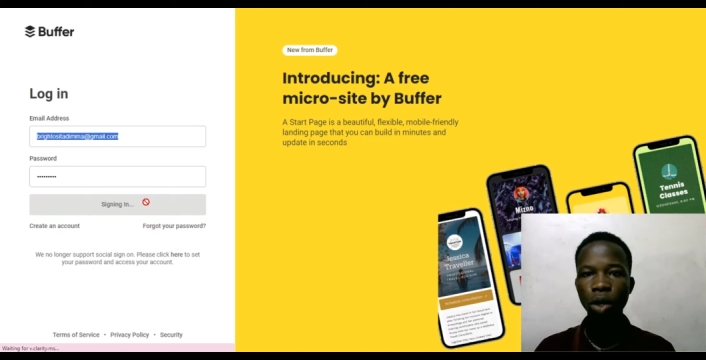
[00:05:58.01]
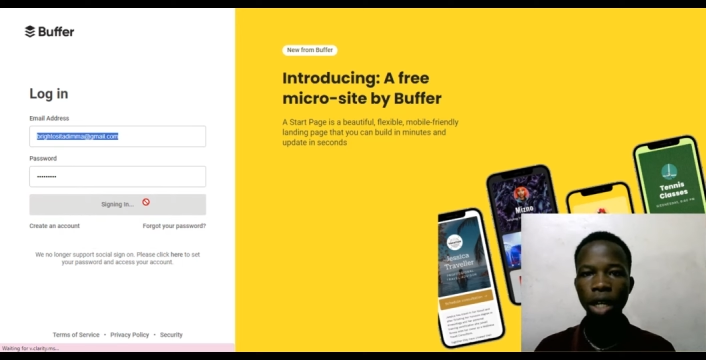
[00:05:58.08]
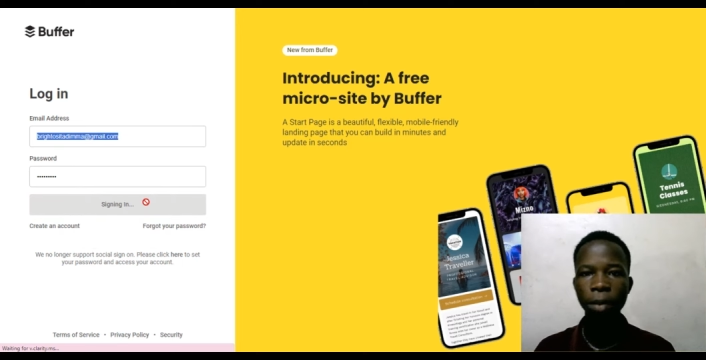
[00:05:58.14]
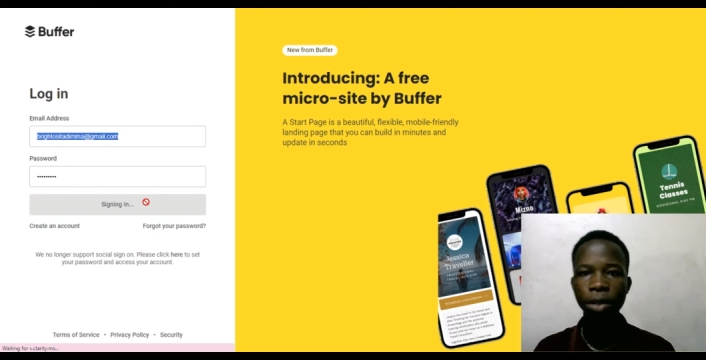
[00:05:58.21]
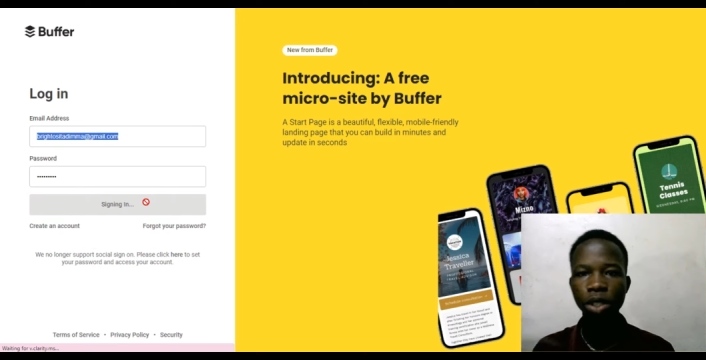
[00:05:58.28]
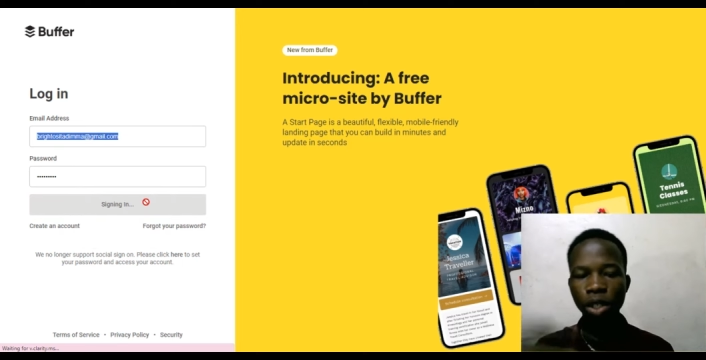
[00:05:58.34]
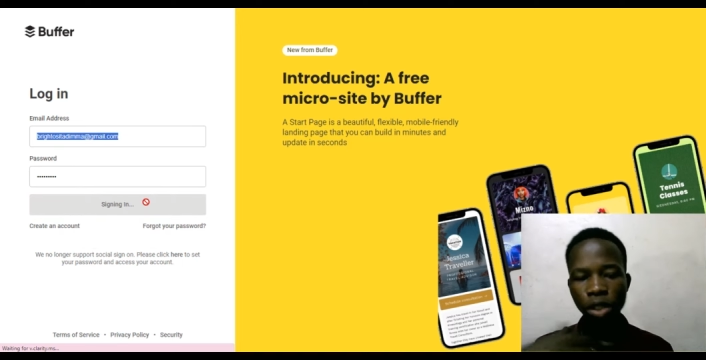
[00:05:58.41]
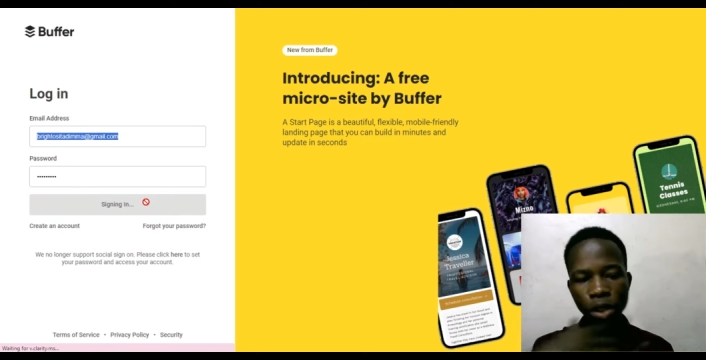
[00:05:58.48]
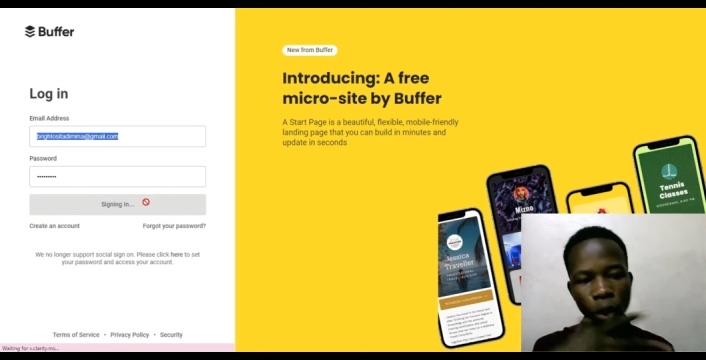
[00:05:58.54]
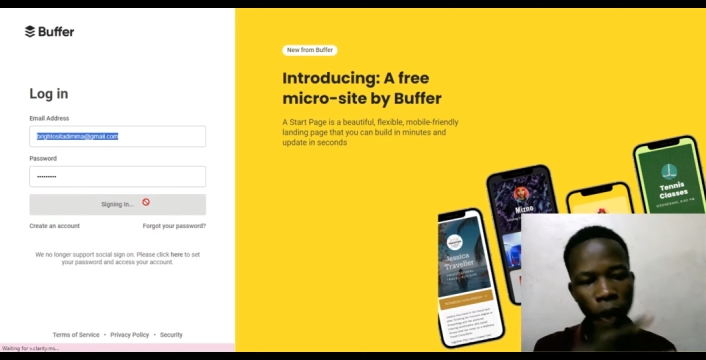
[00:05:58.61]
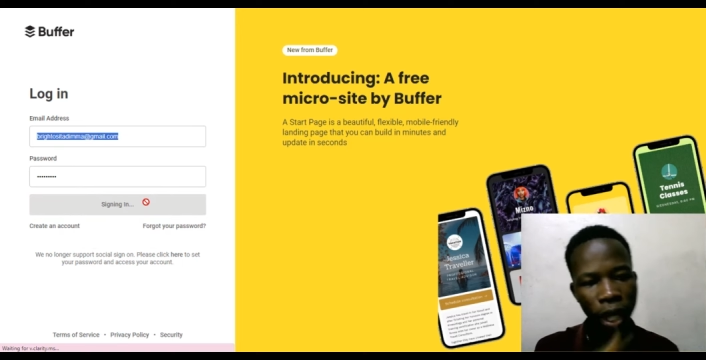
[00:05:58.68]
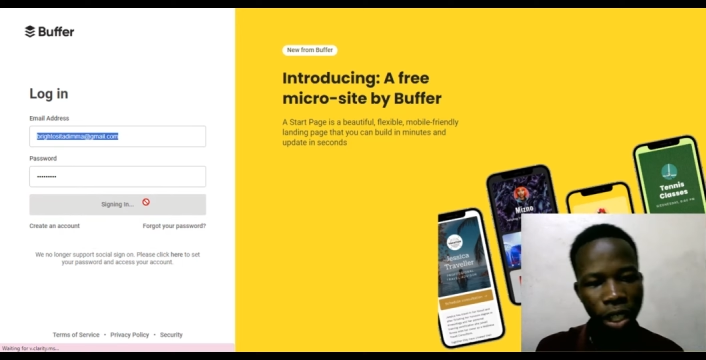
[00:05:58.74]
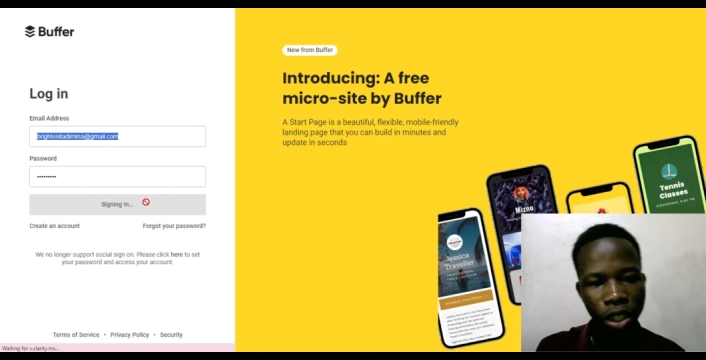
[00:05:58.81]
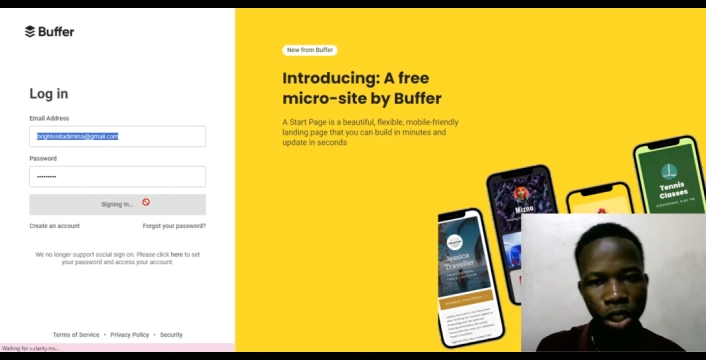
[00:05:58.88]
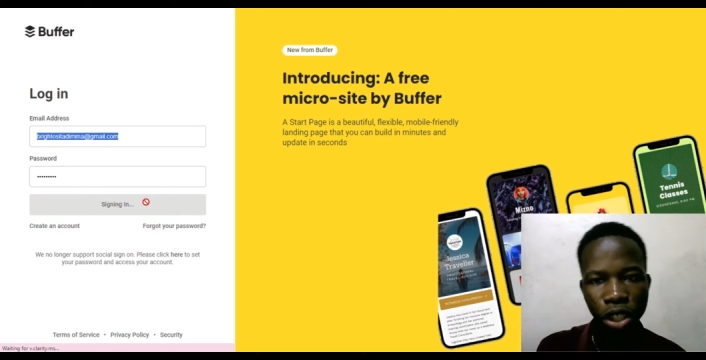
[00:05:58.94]
Let me just
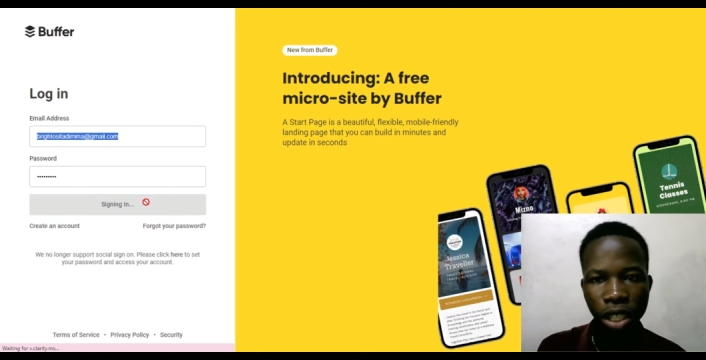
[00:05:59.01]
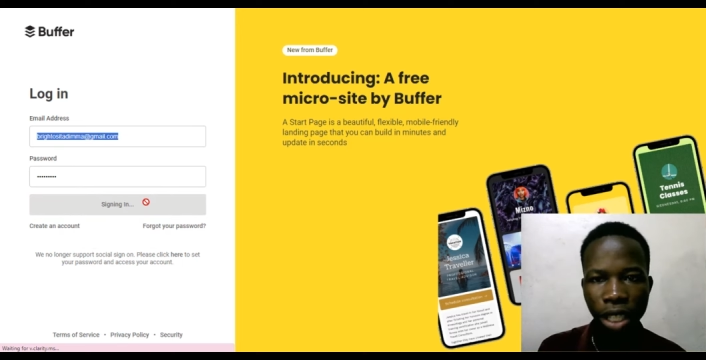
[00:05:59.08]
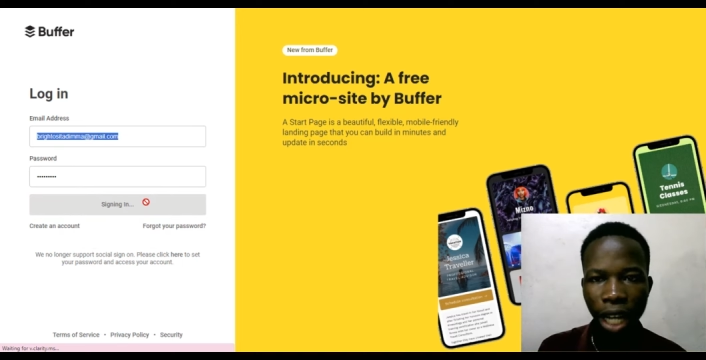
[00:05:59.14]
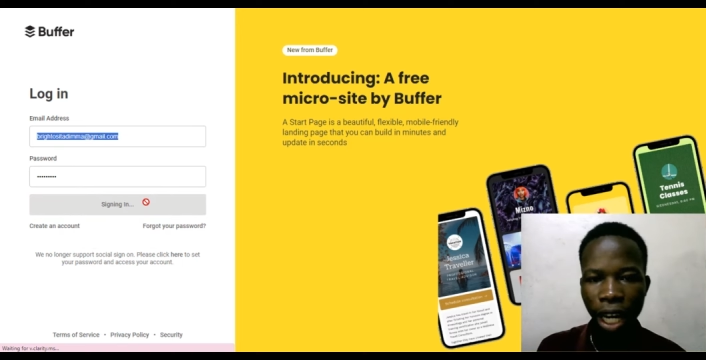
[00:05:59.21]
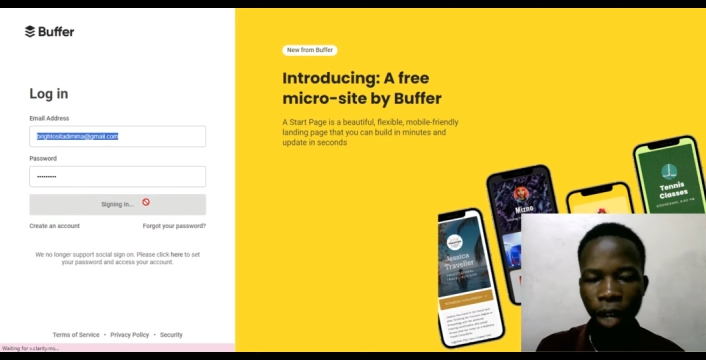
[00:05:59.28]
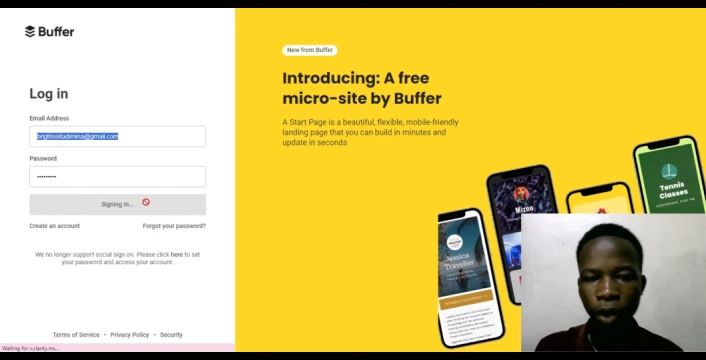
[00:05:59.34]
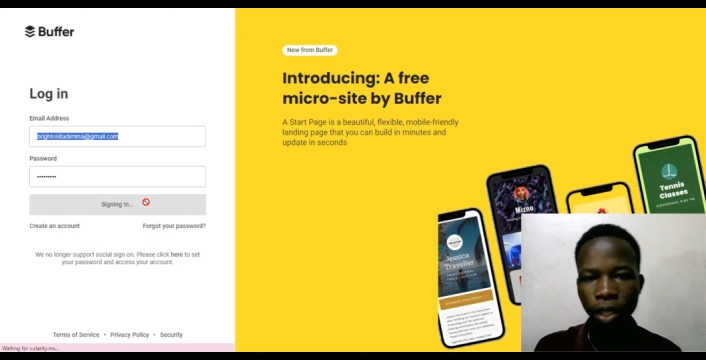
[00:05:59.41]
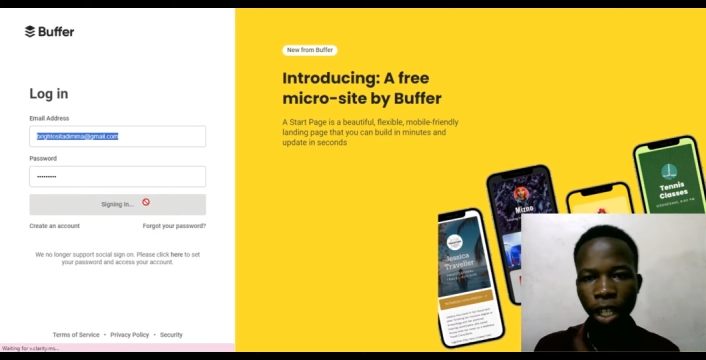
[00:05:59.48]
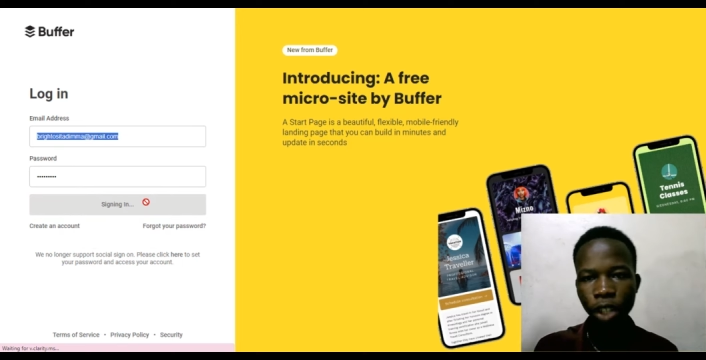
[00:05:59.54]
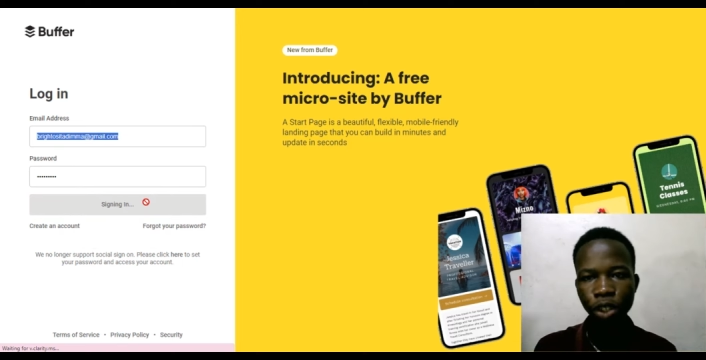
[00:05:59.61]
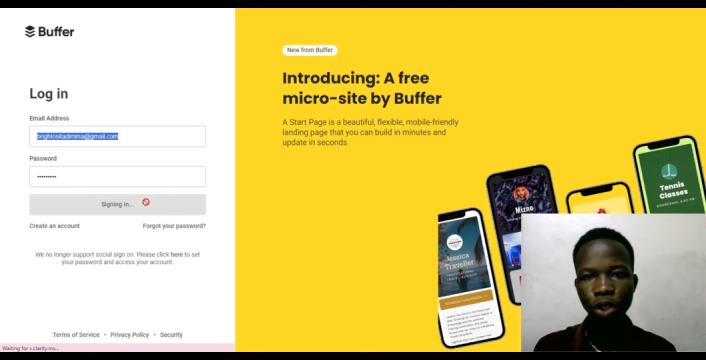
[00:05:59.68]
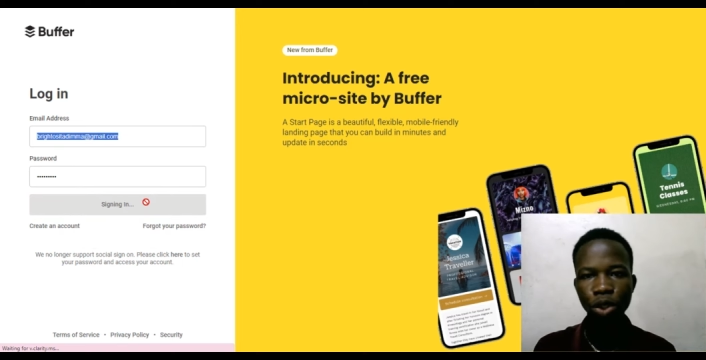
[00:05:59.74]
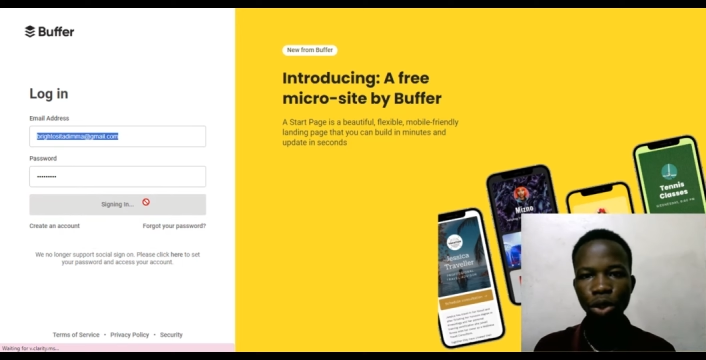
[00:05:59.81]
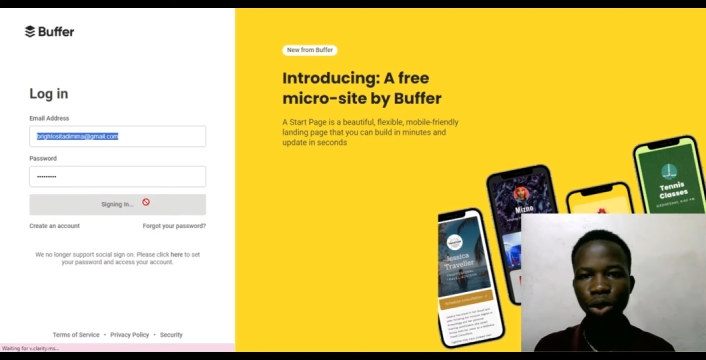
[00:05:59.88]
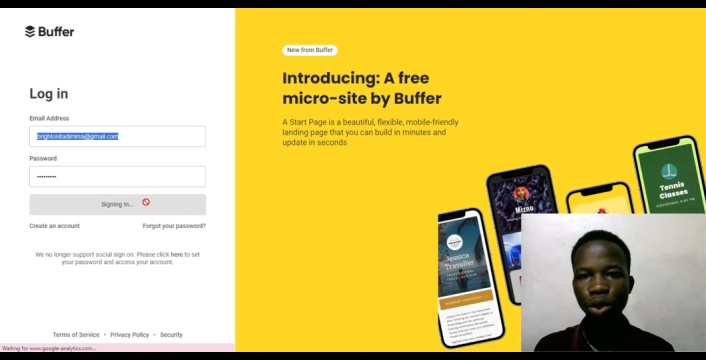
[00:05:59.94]
log into this account
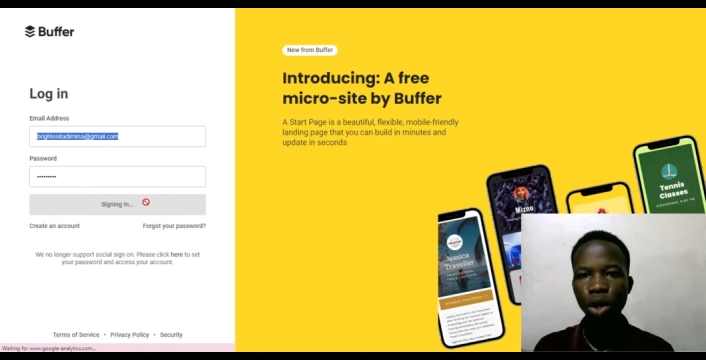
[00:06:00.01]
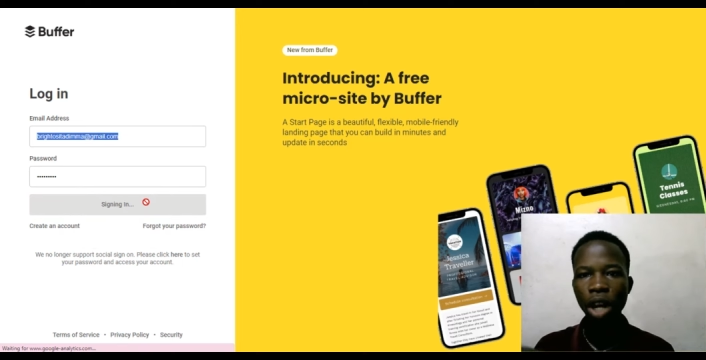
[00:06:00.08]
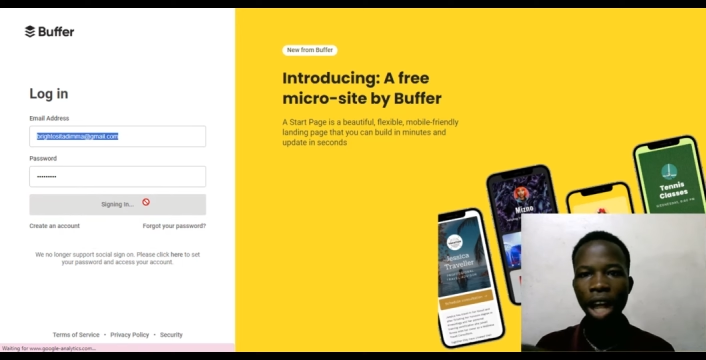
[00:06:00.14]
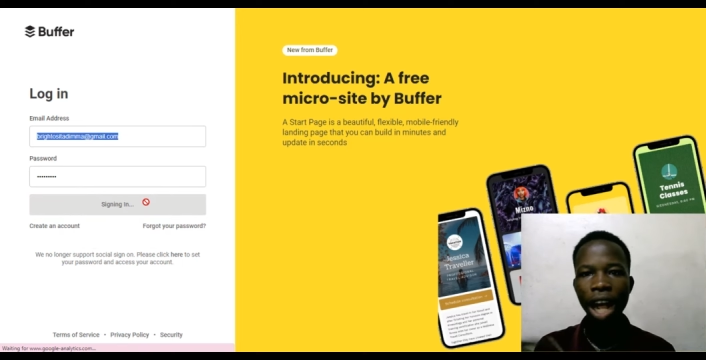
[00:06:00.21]
and show you